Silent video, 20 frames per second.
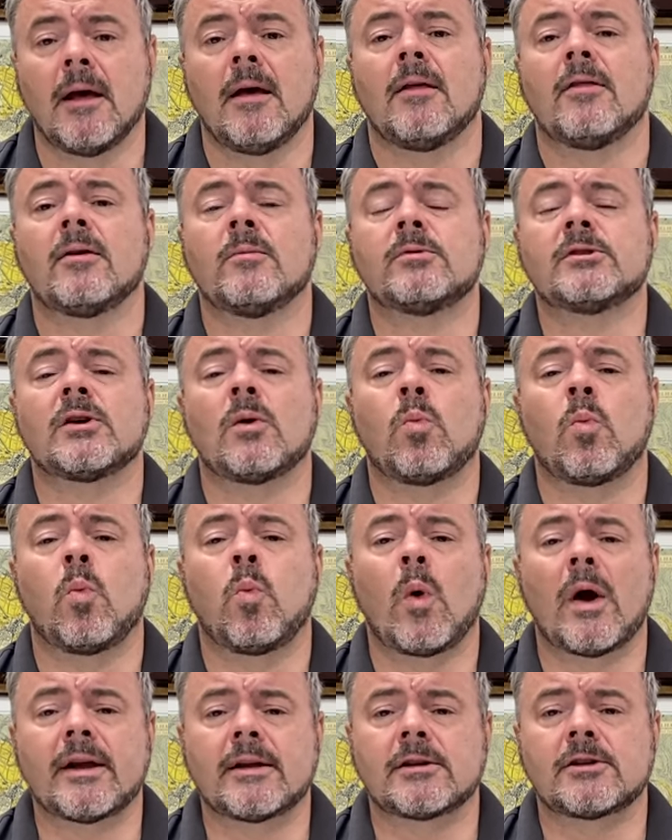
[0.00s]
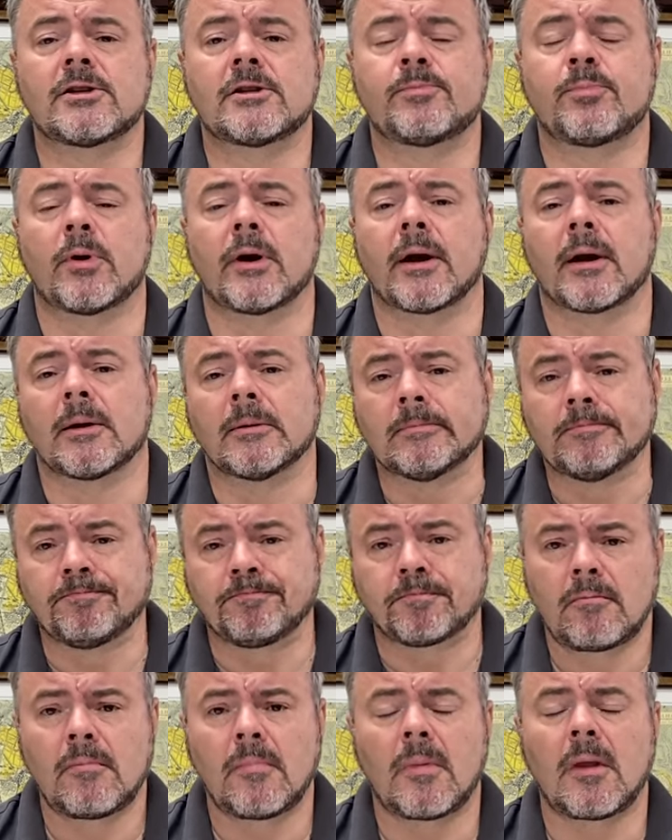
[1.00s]
There was a wet spring
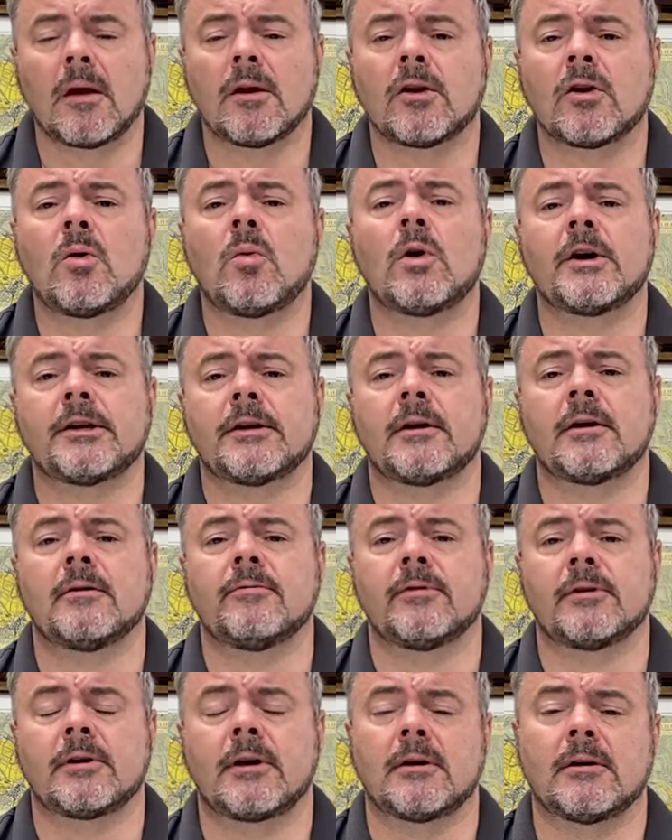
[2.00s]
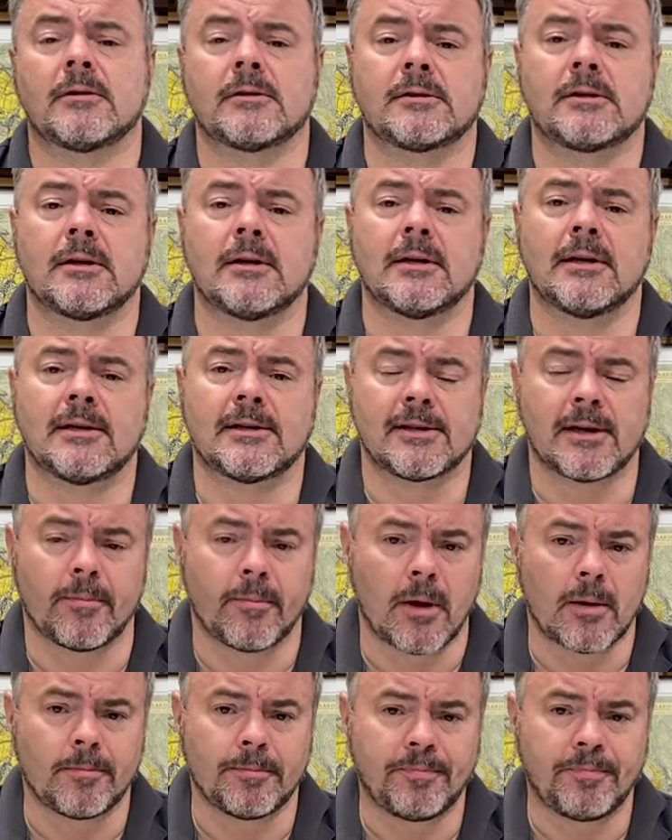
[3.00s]
and quite an overcast early summer.